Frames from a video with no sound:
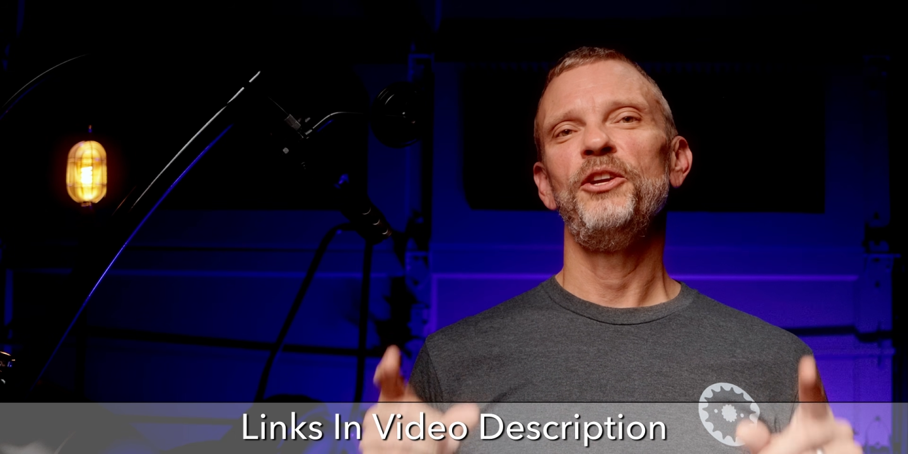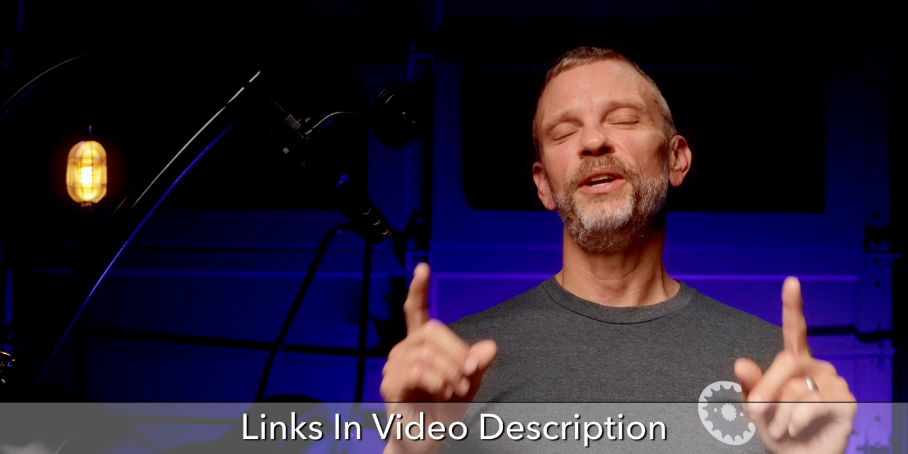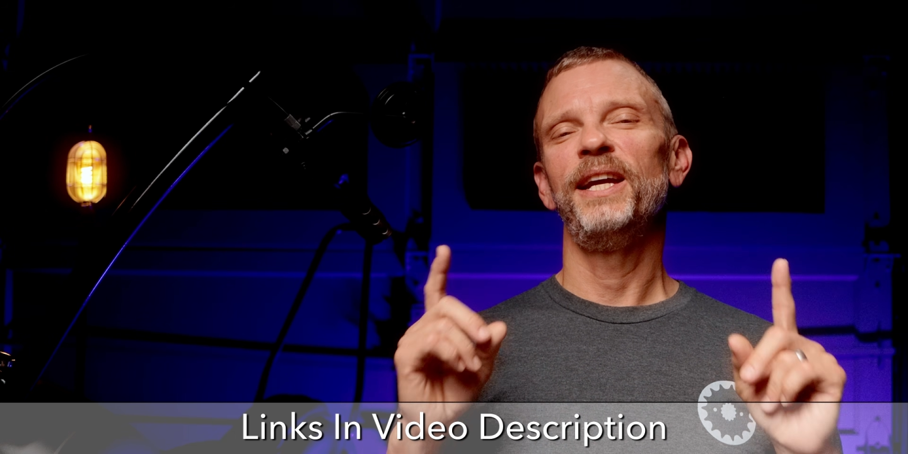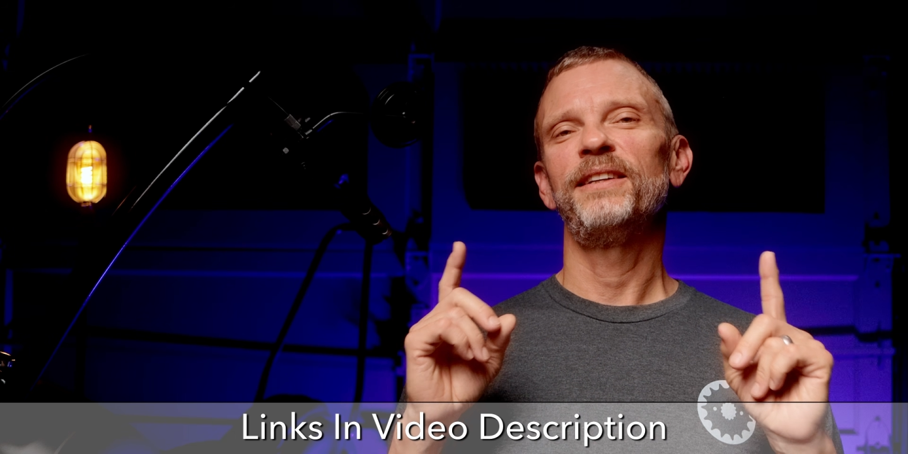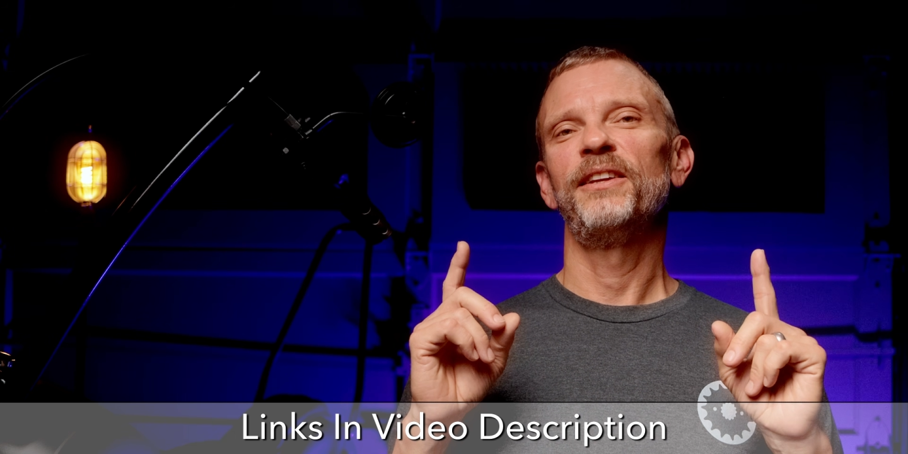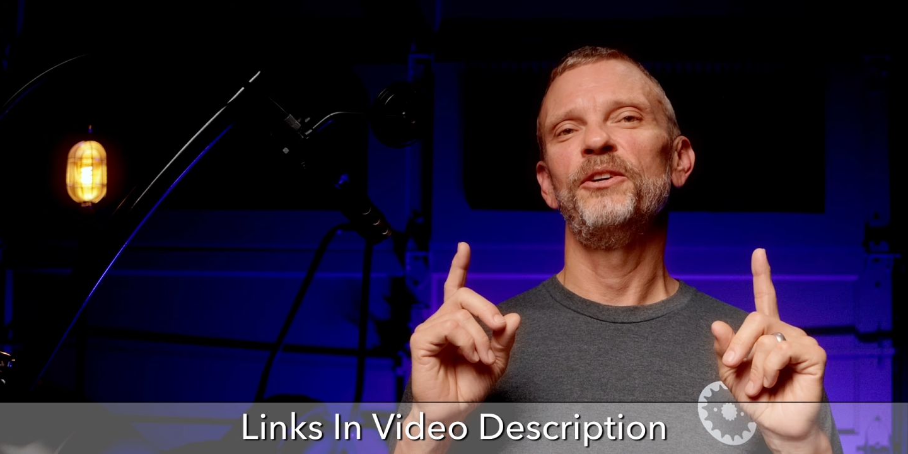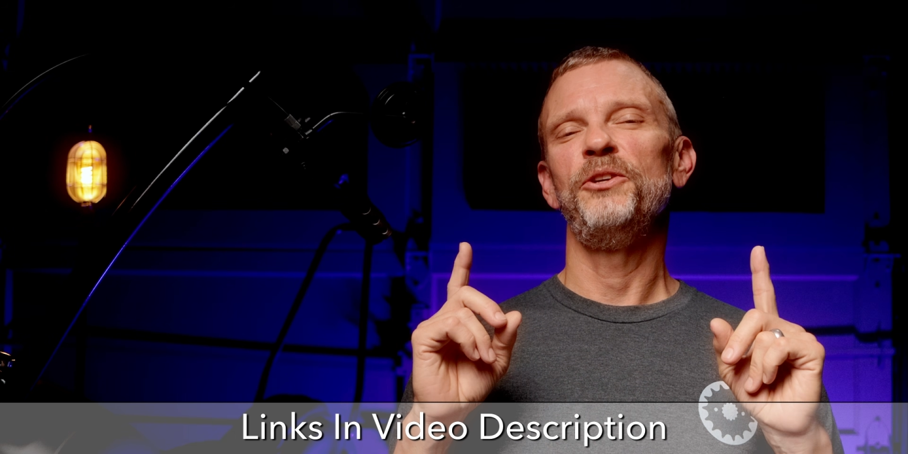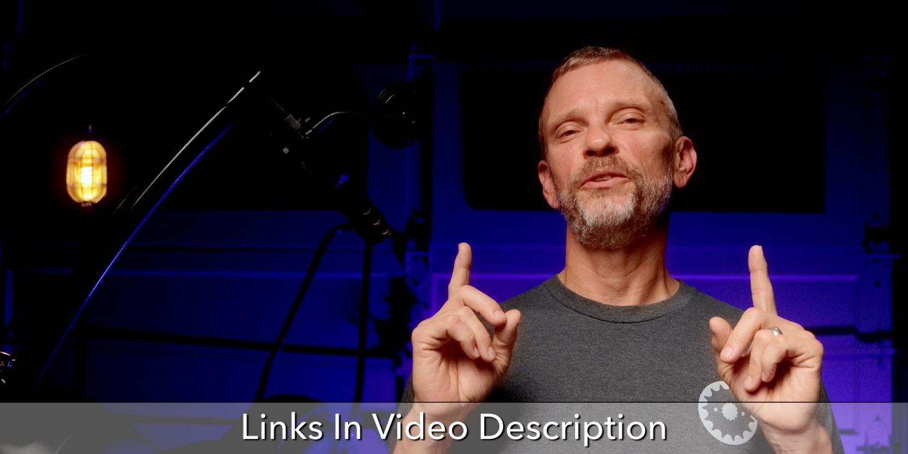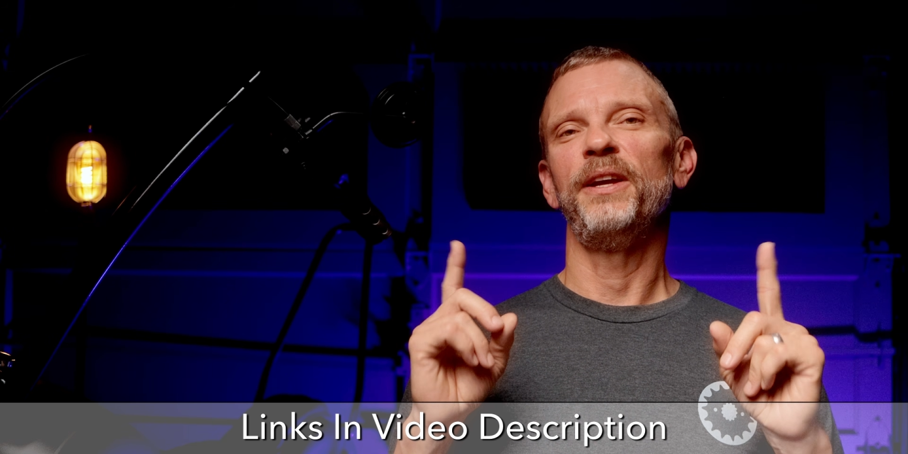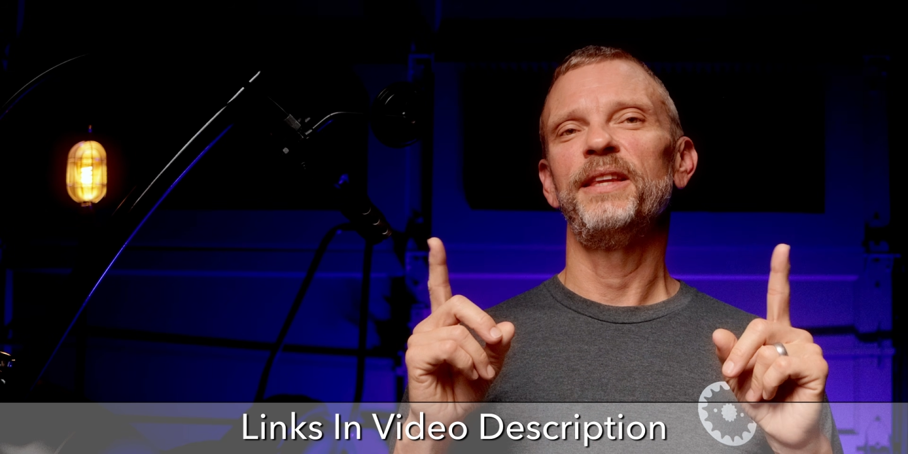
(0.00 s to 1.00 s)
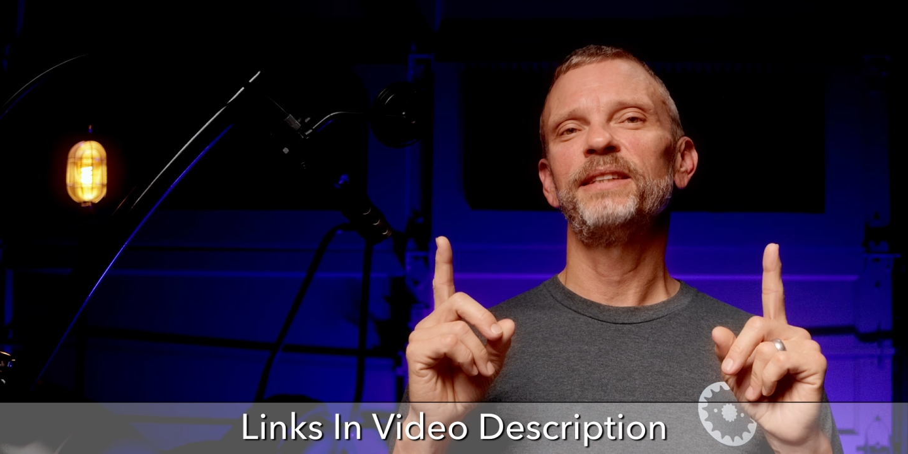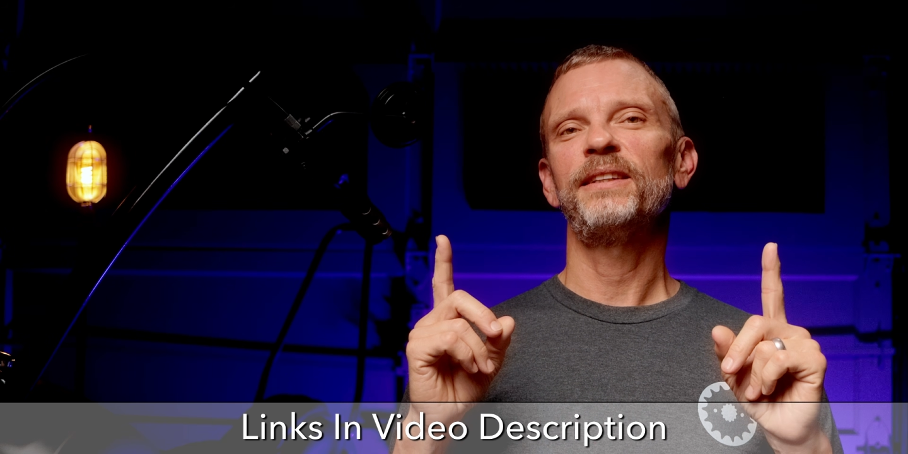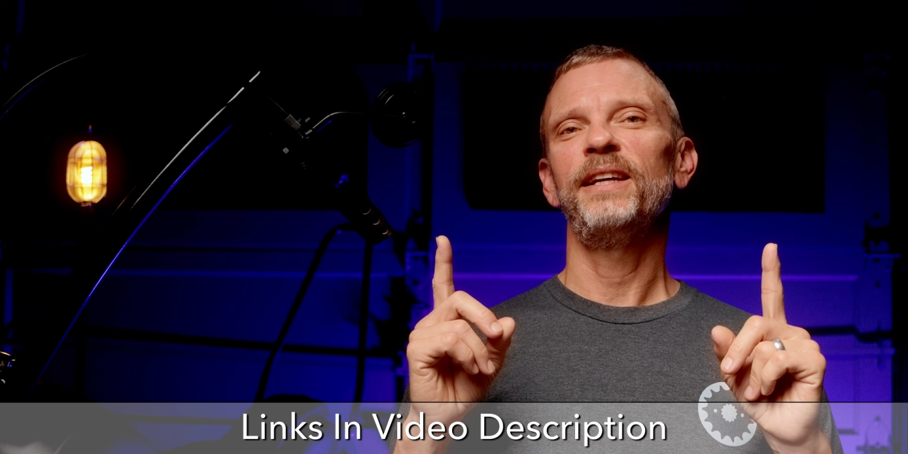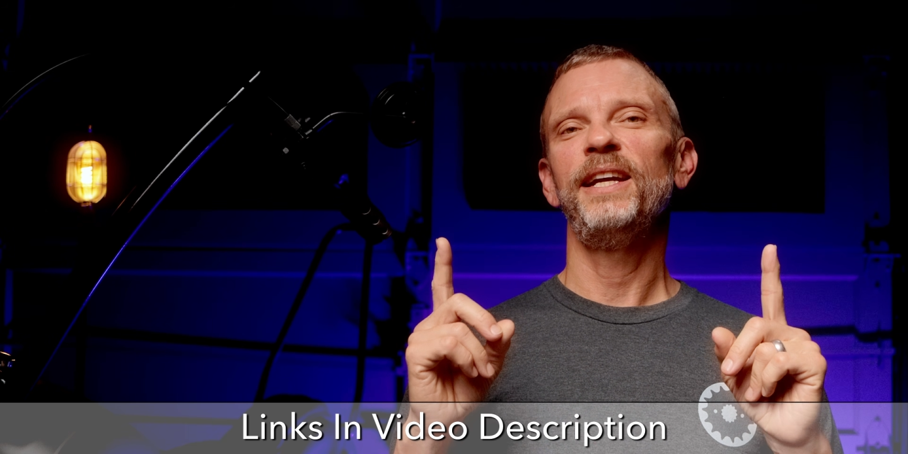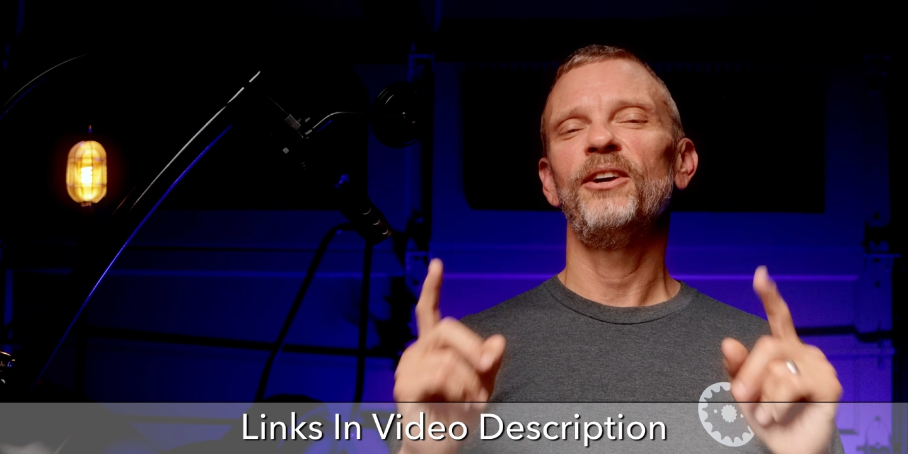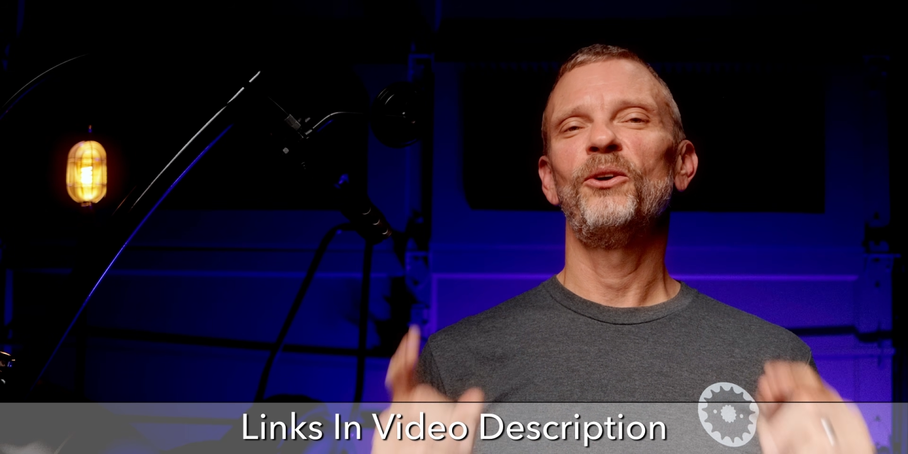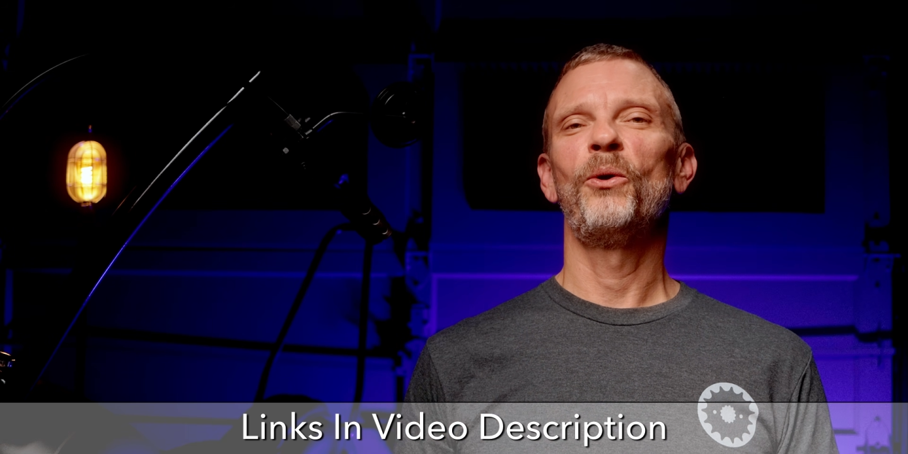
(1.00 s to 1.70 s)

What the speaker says: You can get to those using this link